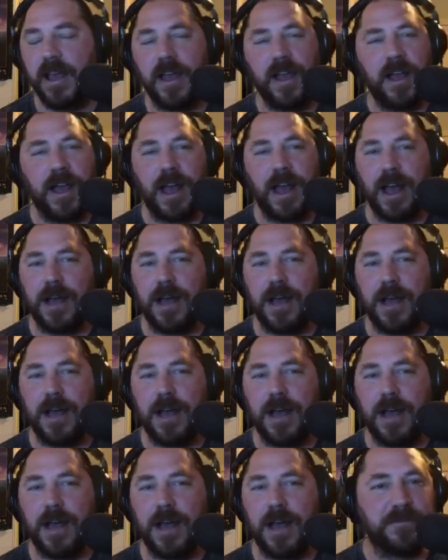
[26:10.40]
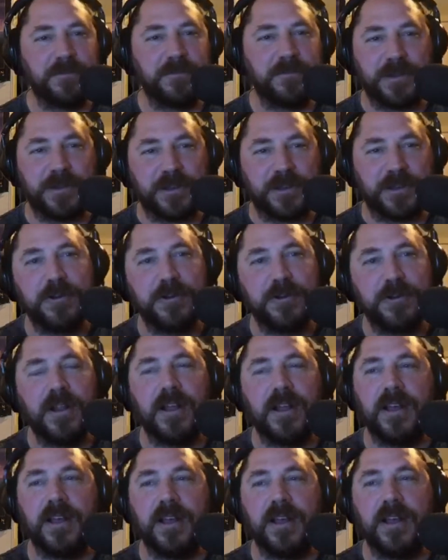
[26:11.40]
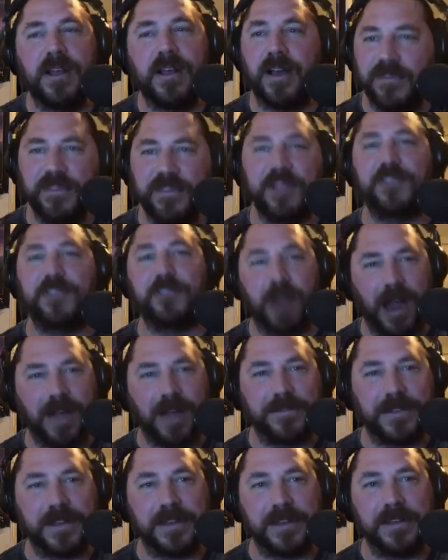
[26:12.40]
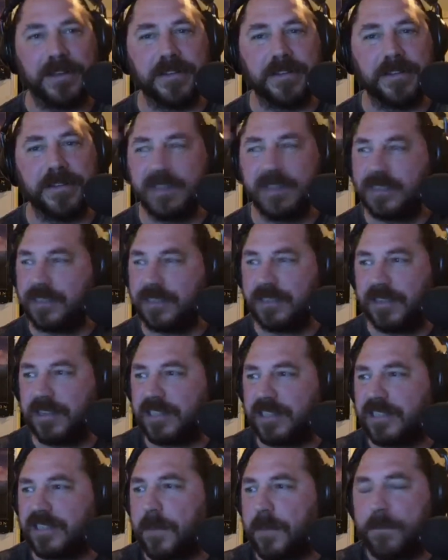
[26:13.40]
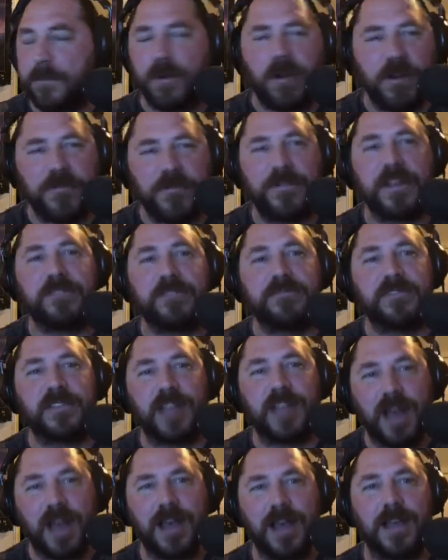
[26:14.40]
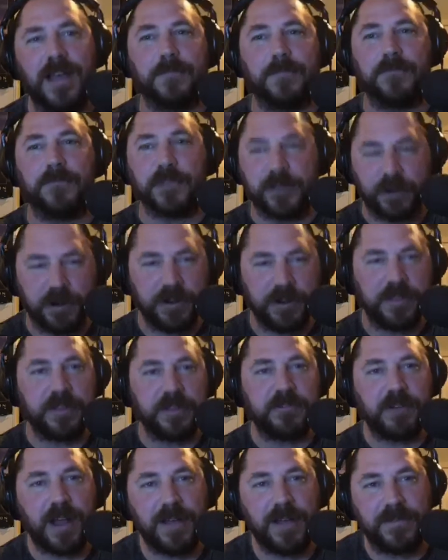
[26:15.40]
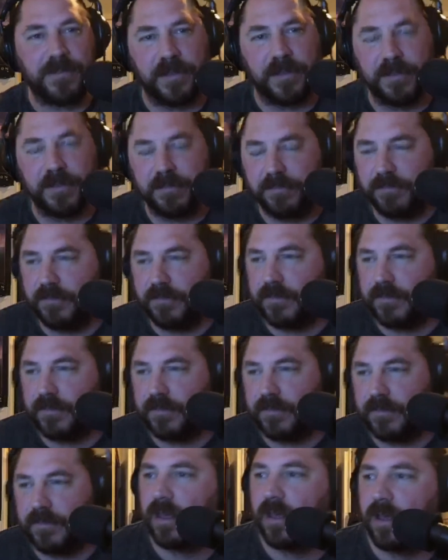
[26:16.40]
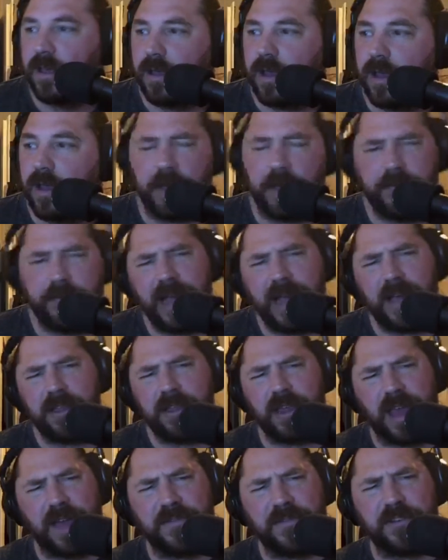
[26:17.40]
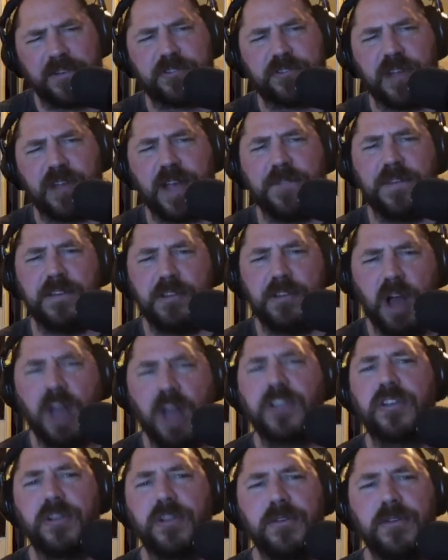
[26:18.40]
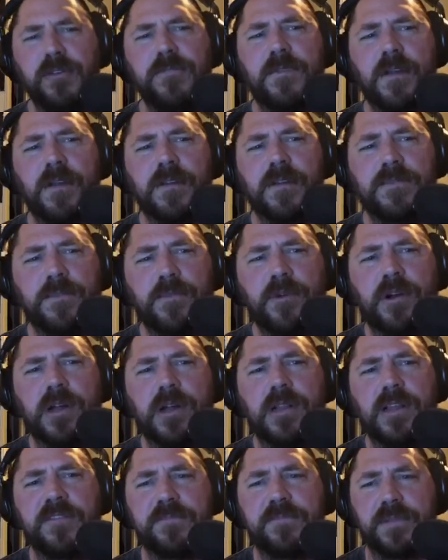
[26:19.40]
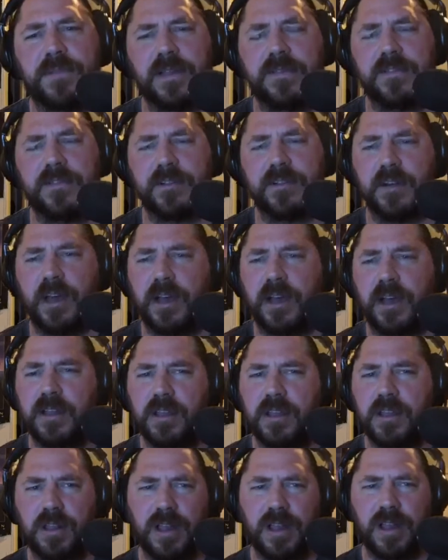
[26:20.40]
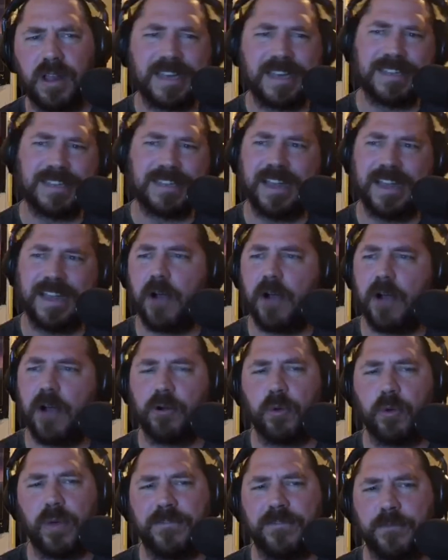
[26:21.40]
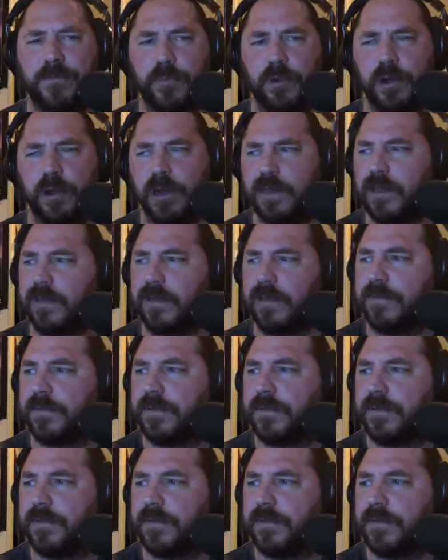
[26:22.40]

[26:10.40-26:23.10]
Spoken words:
How about the return of the drive-in? This is the perfect time. Return of the drive-in. We actually have a drive-in not too far from where I live, believe it or not. It's like an hour away from where I live.